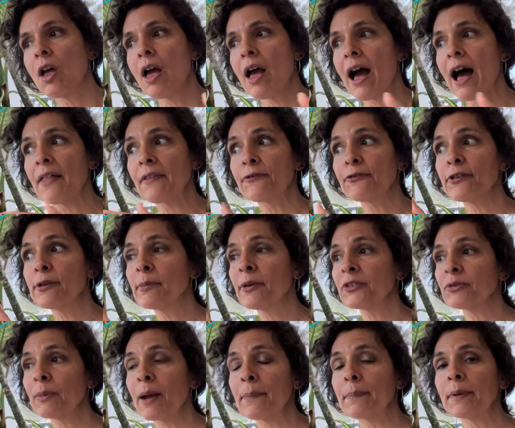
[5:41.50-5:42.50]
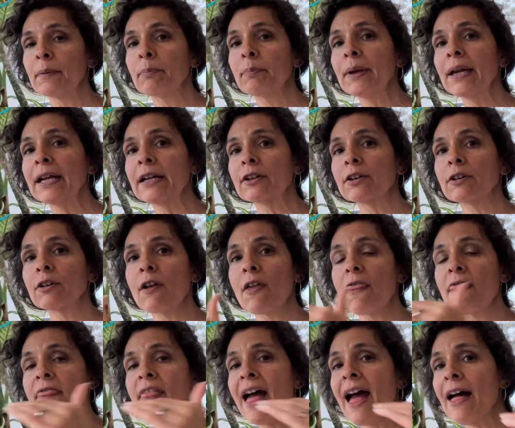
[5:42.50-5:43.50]
and the females might be bigger
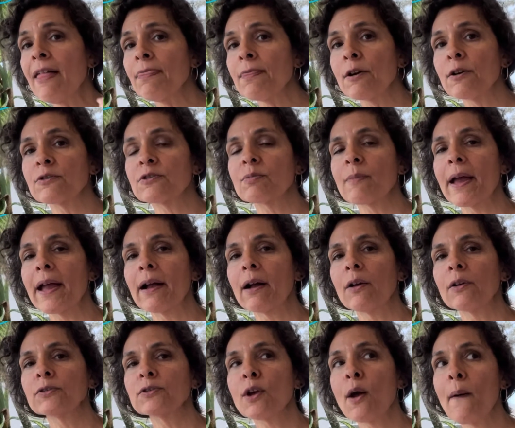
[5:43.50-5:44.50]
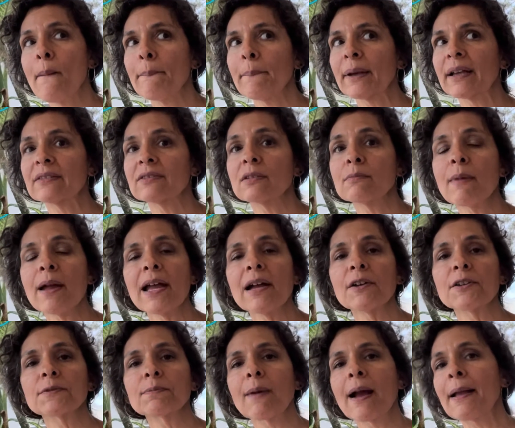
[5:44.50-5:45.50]
than those males, because the
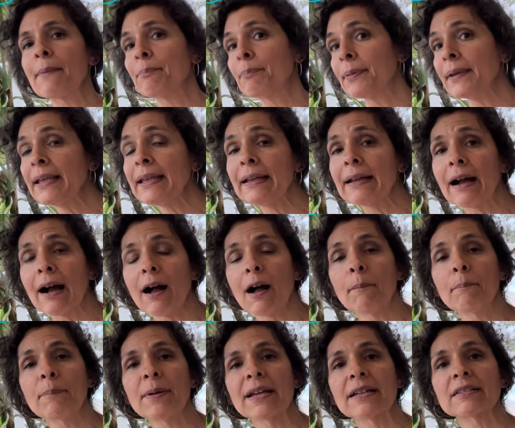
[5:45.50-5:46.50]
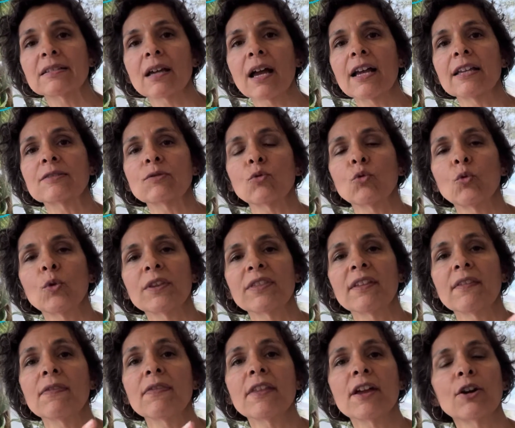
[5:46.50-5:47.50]
males might be a big size
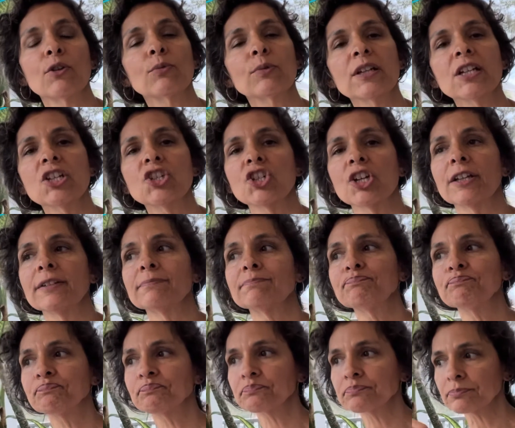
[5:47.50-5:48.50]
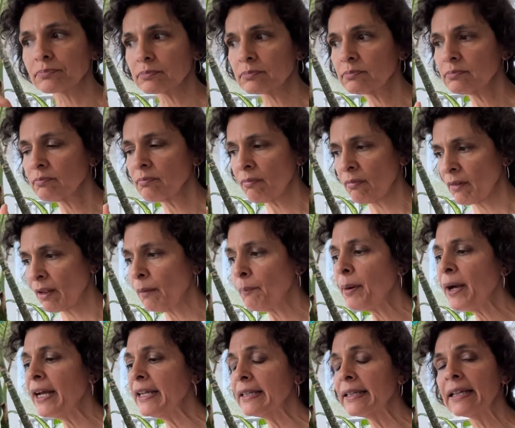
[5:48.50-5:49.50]
within their region.
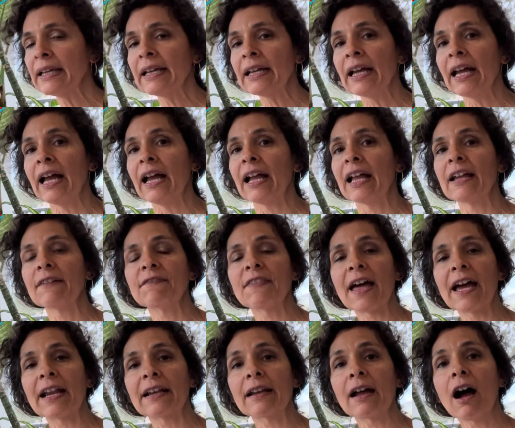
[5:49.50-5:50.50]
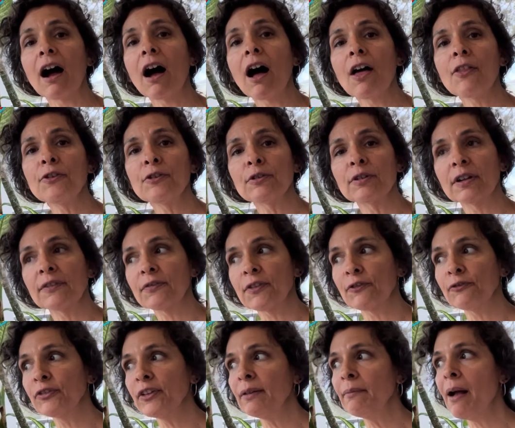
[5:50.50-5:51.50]
But if the
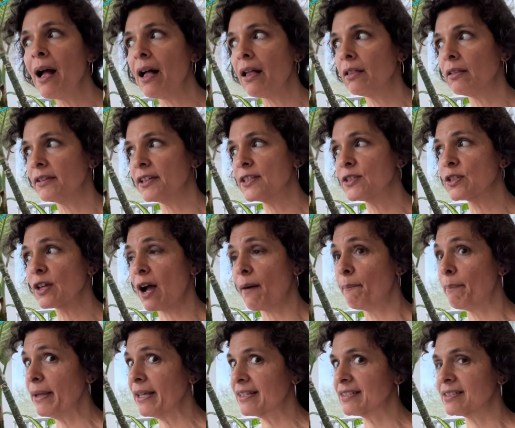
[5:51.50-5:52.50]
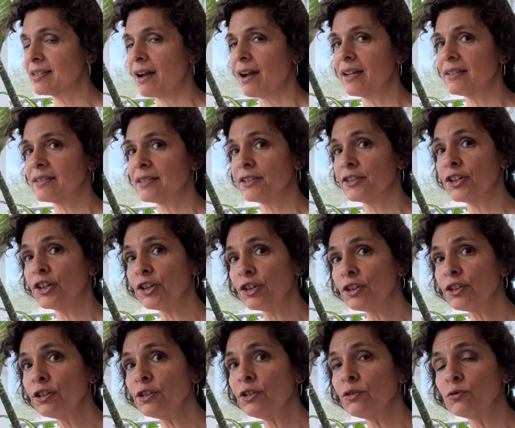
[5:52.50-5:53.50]
female is a big size in
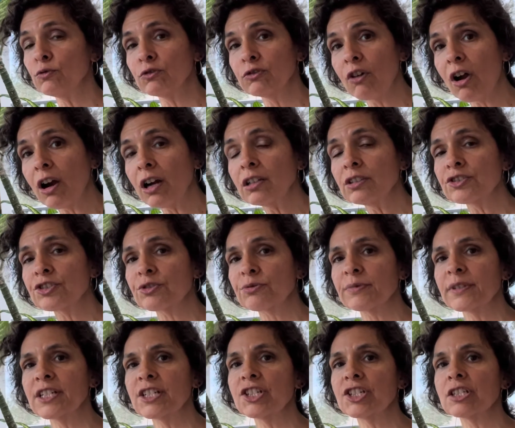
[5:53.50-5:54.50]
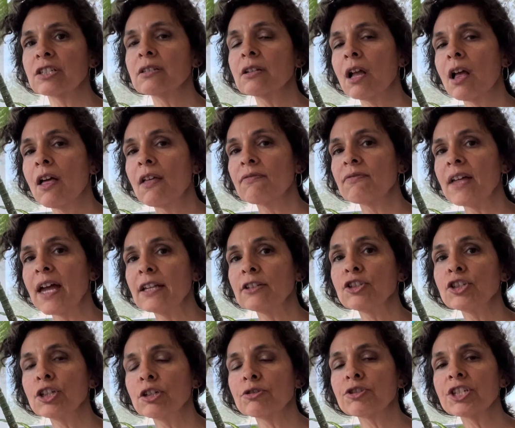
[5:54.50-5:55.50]
her larger region, then,
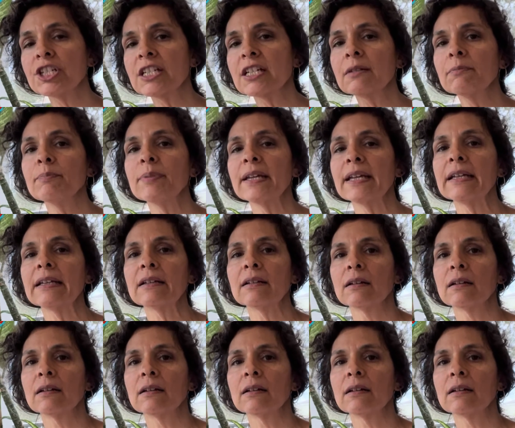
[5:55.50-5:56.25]
you know, she can be